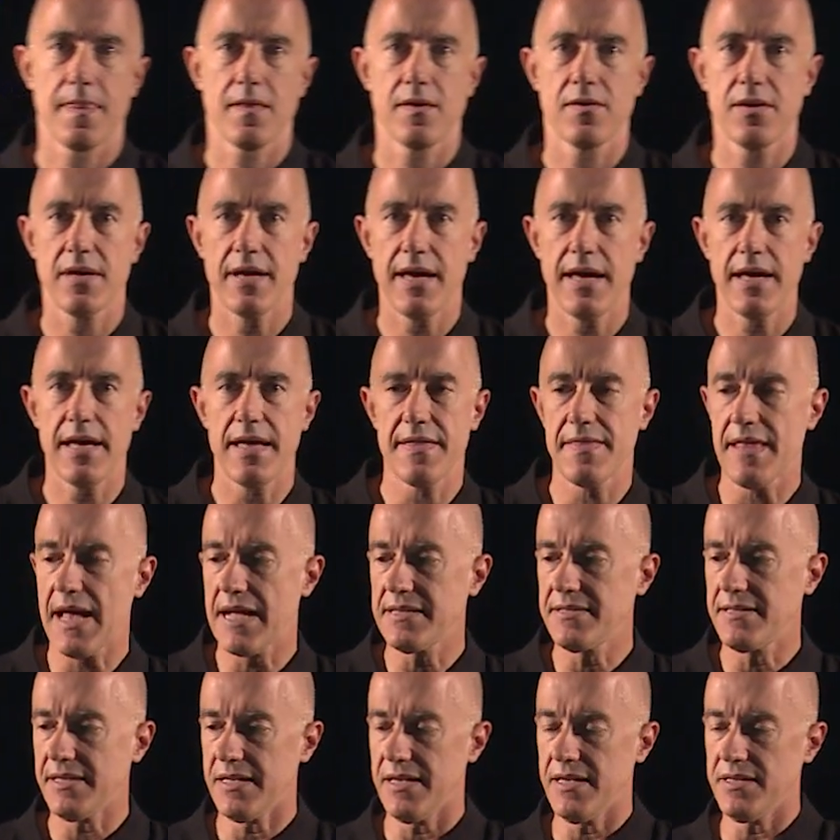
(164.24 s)
Okay, and
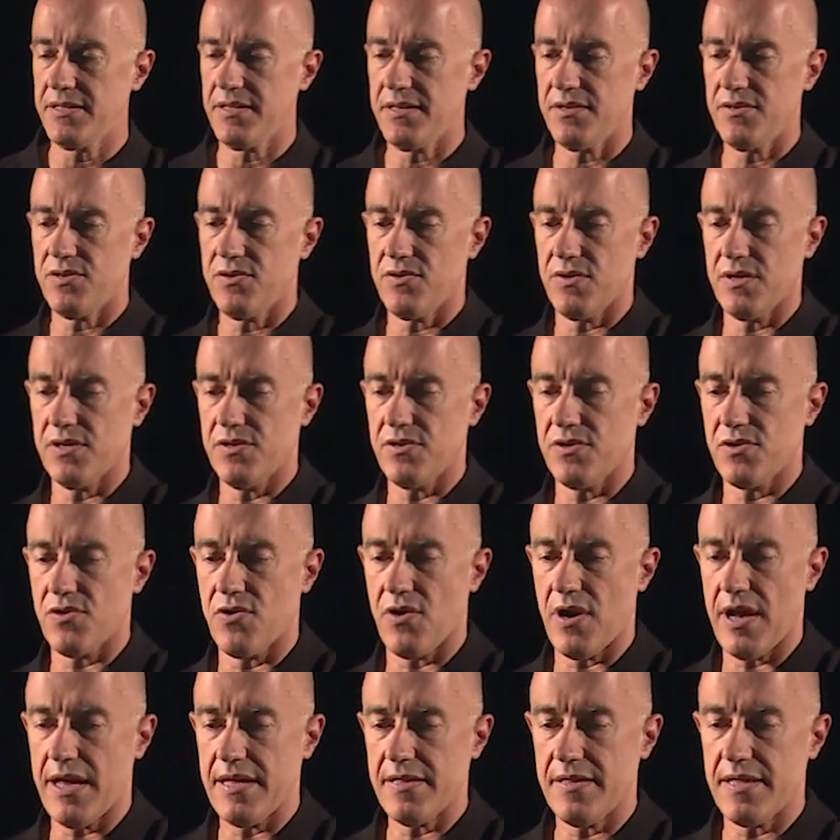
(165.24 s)
that's easy to
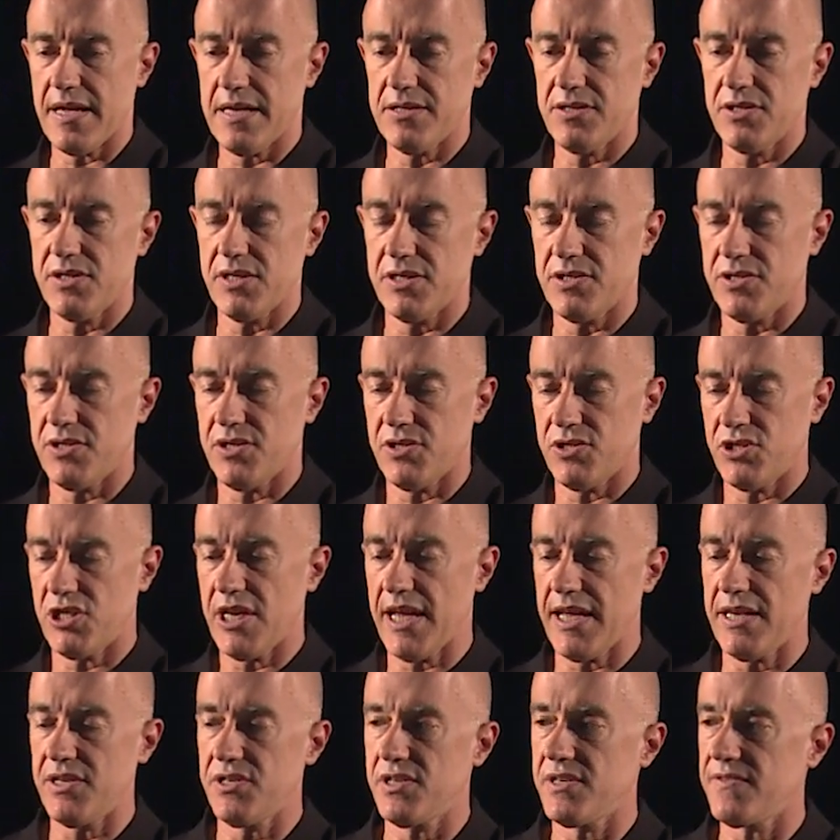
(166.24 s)
integrate. That's just the
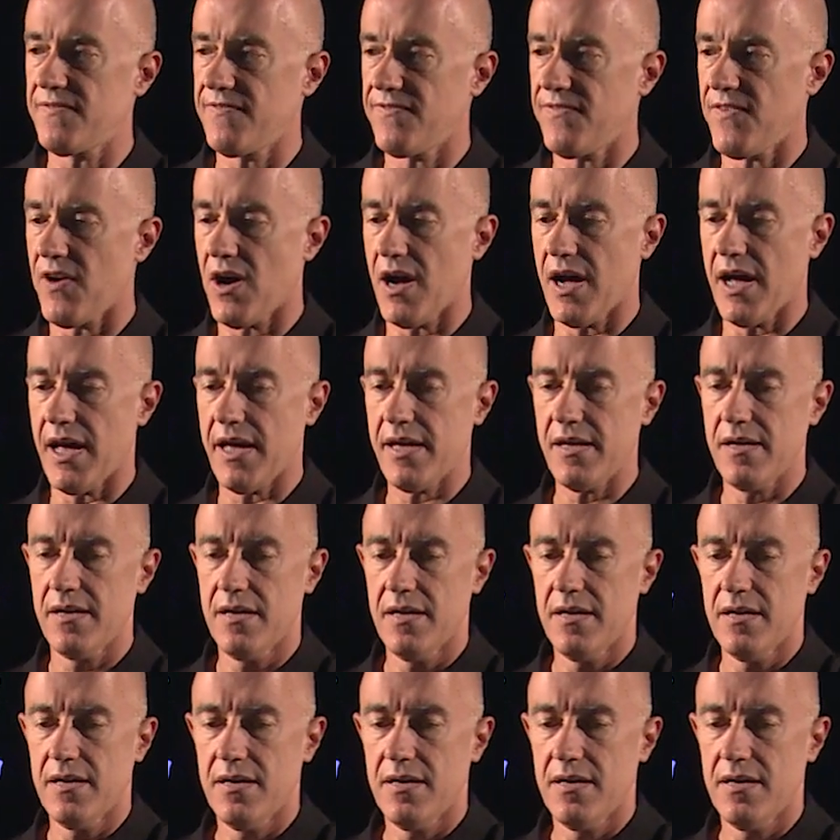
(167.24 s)
change in phi.